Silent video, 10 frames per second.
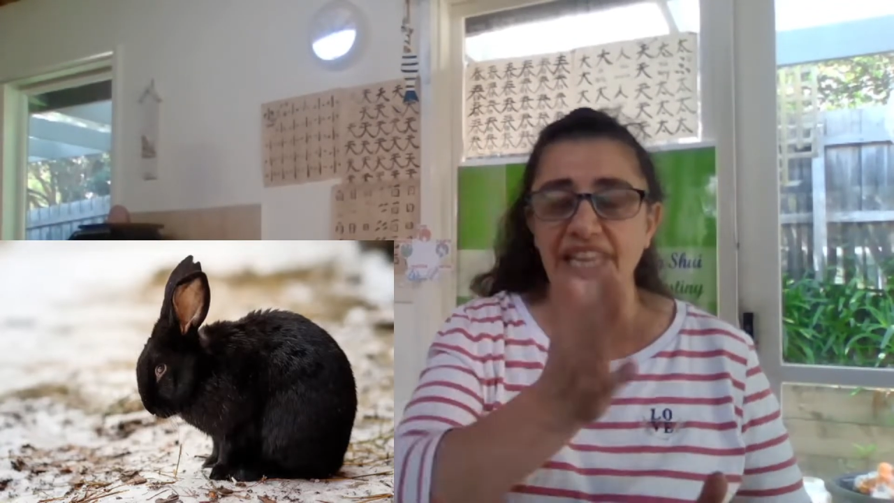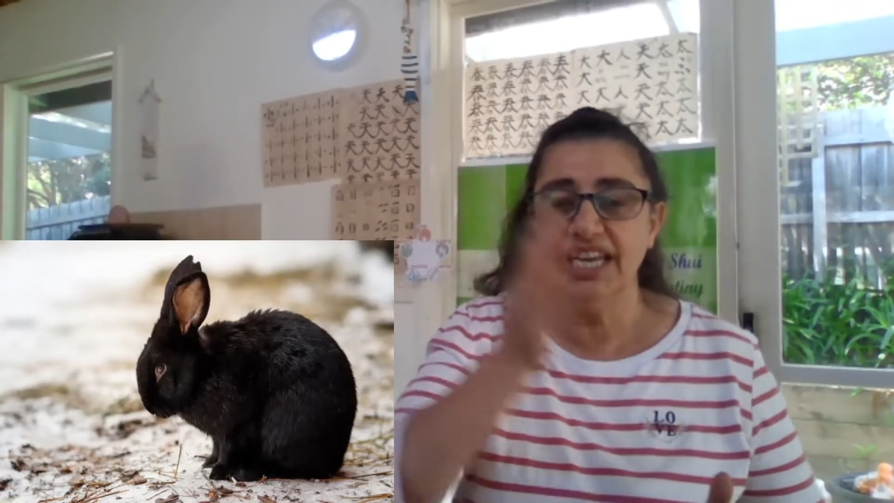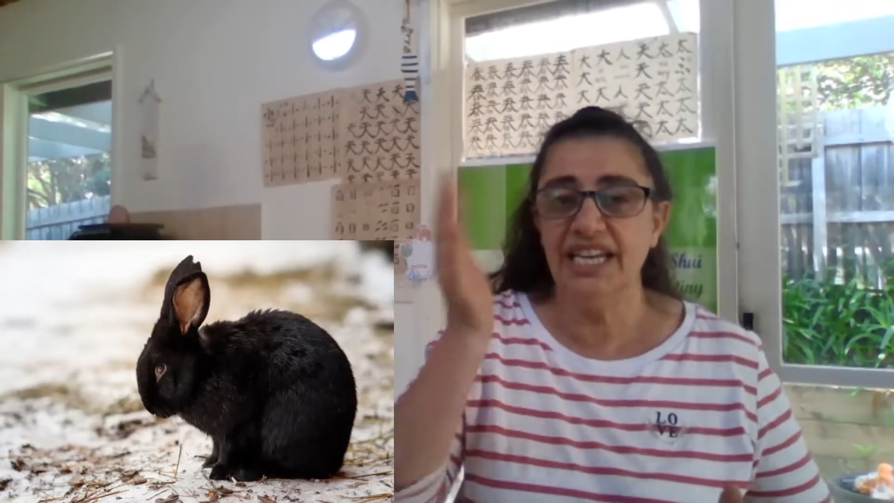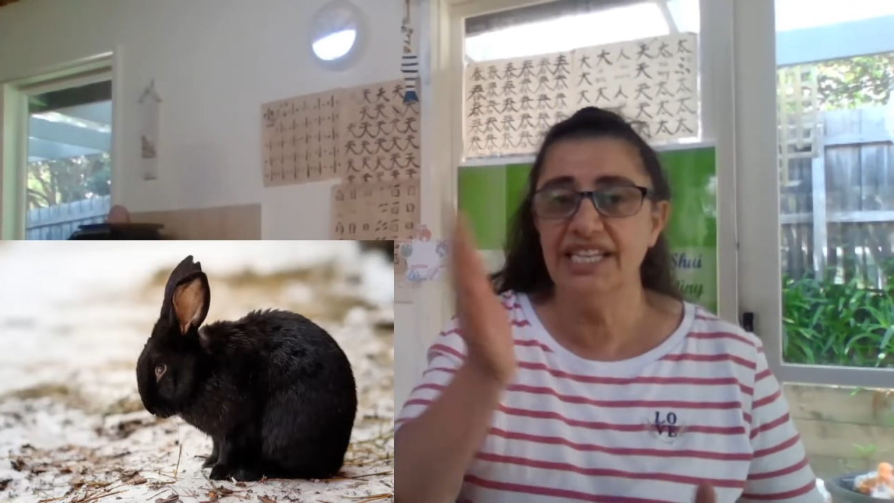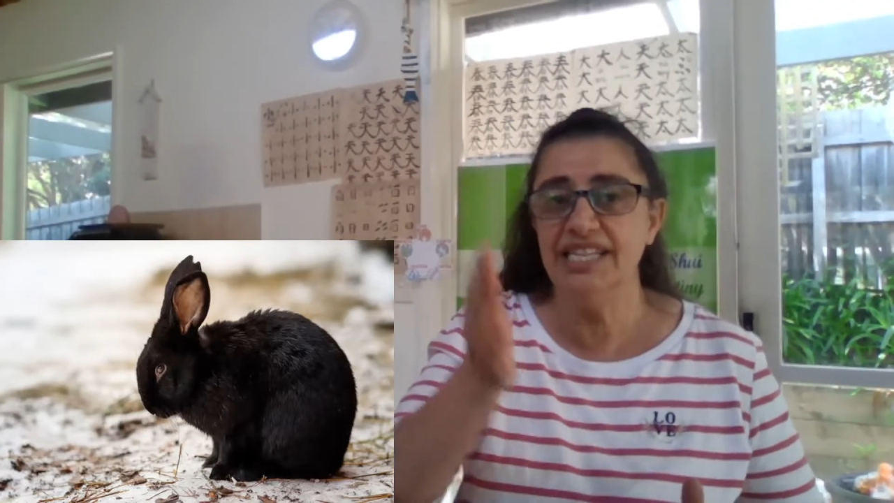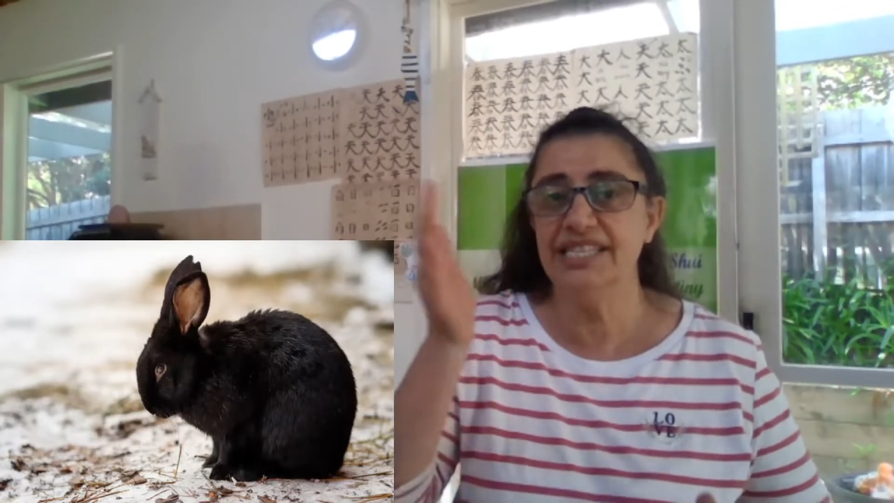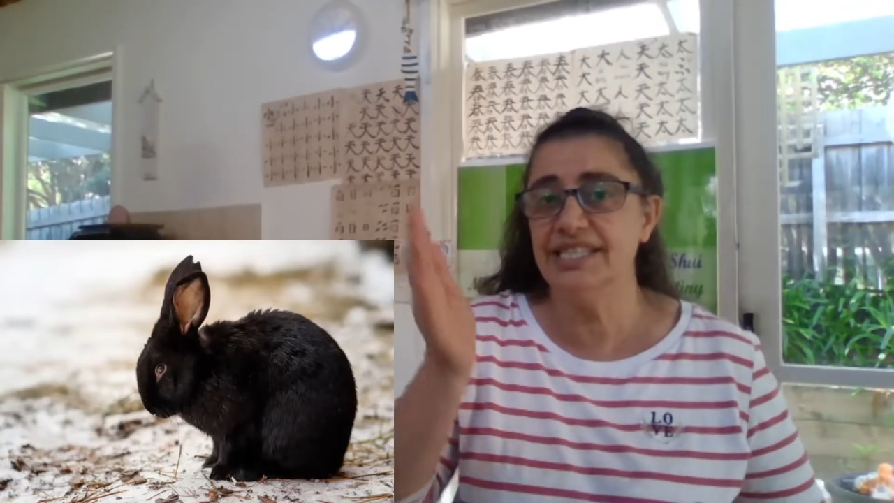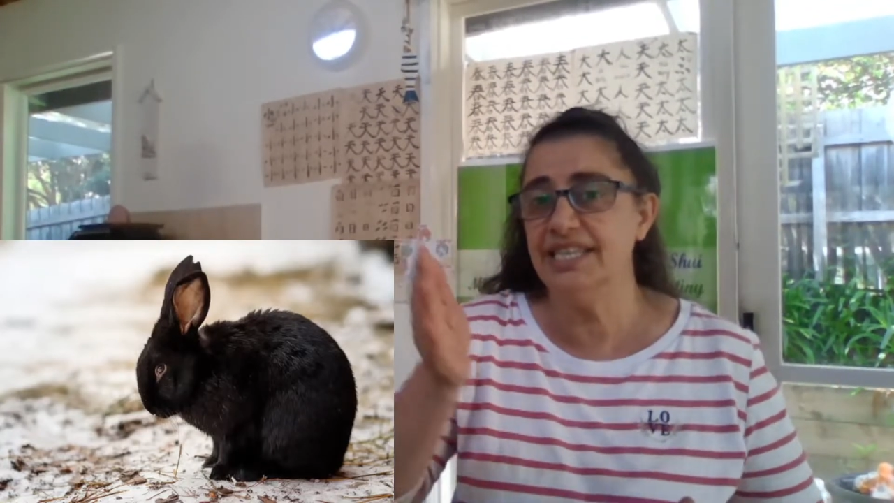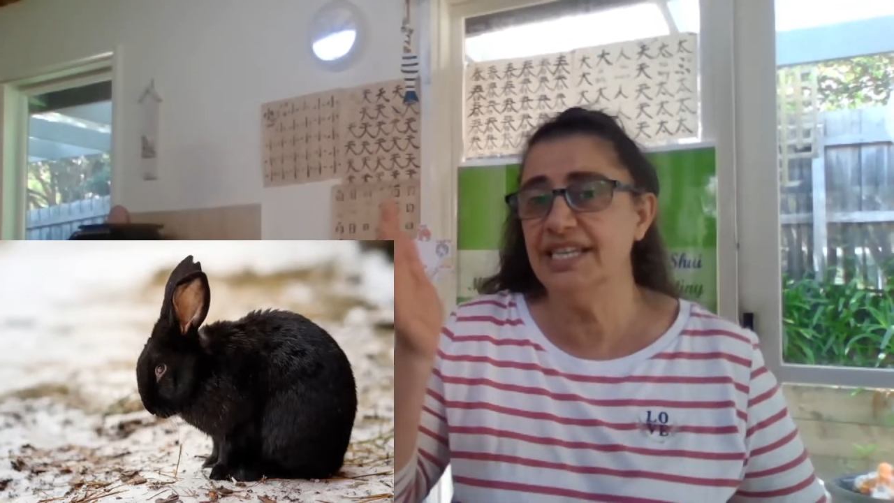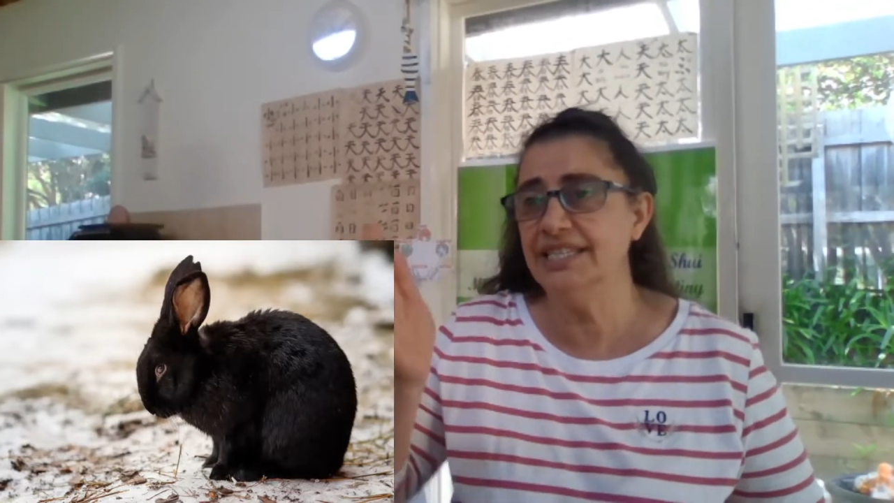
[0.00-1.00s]
there's
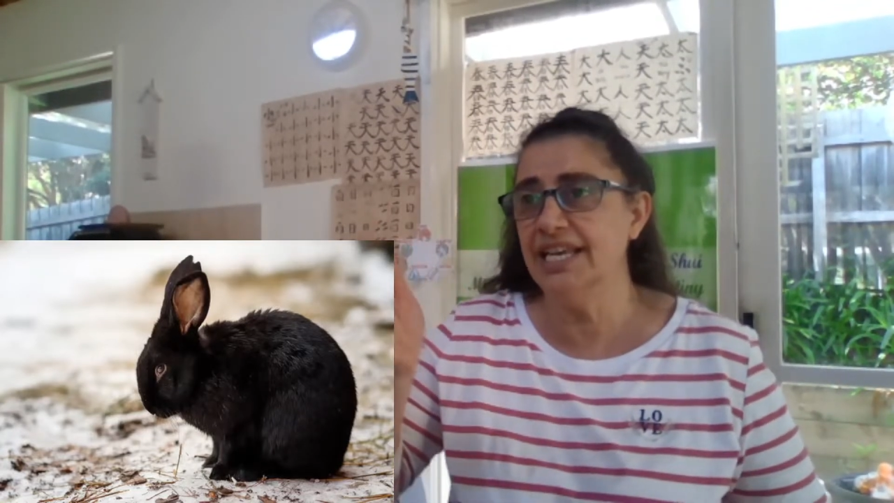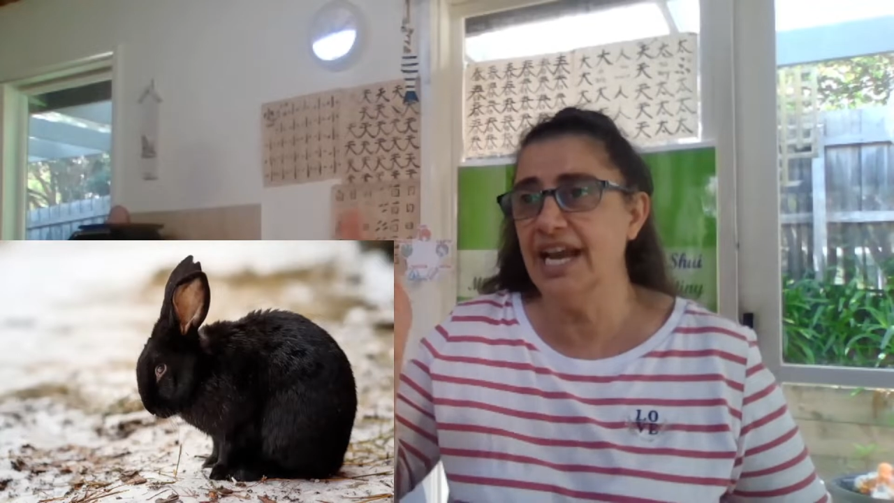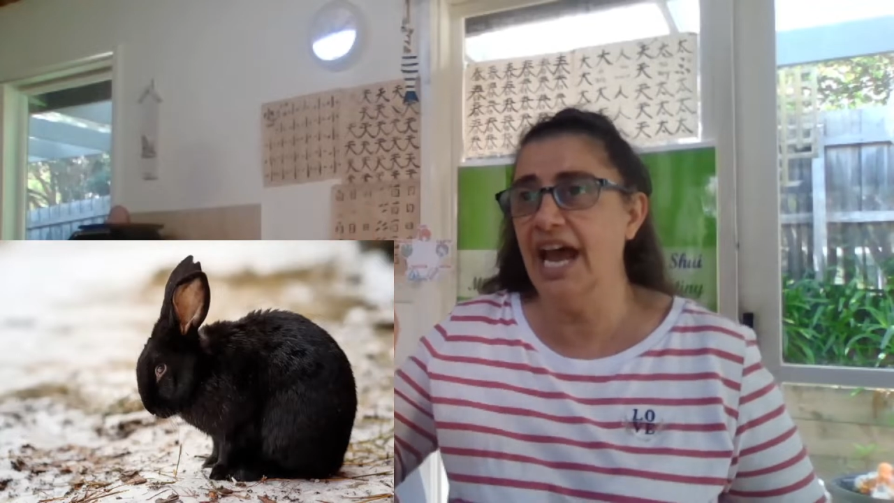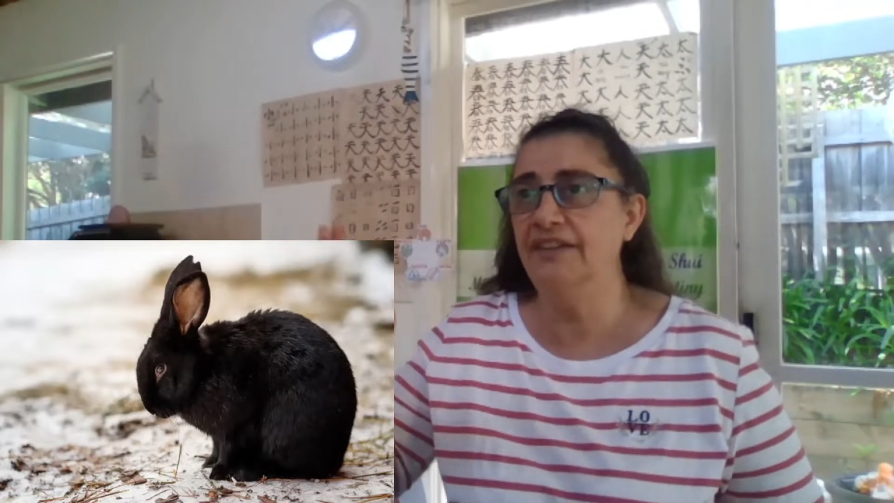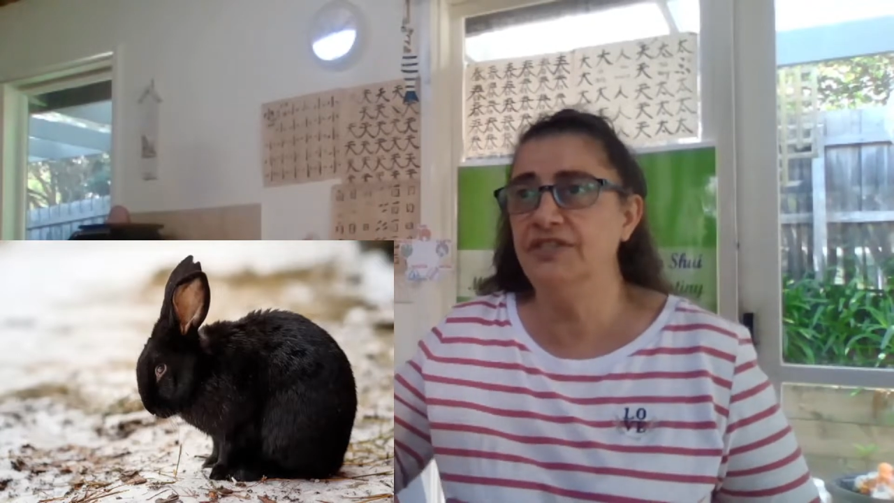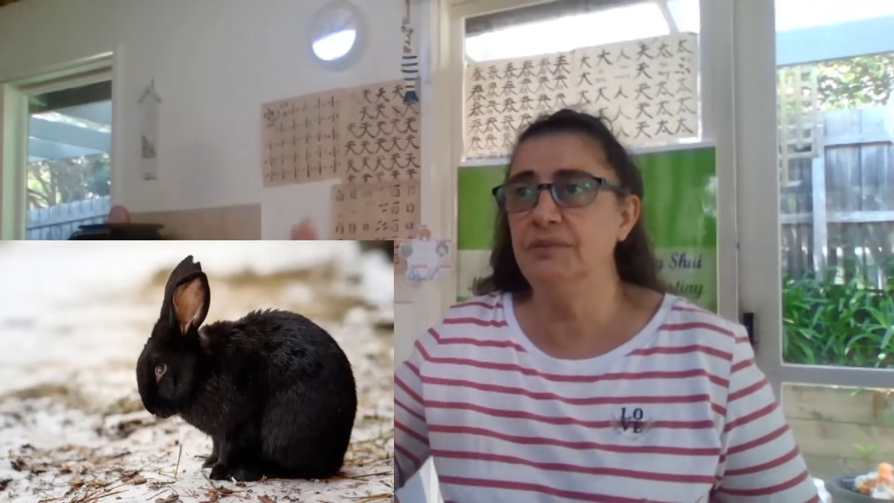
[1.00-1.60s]
things that have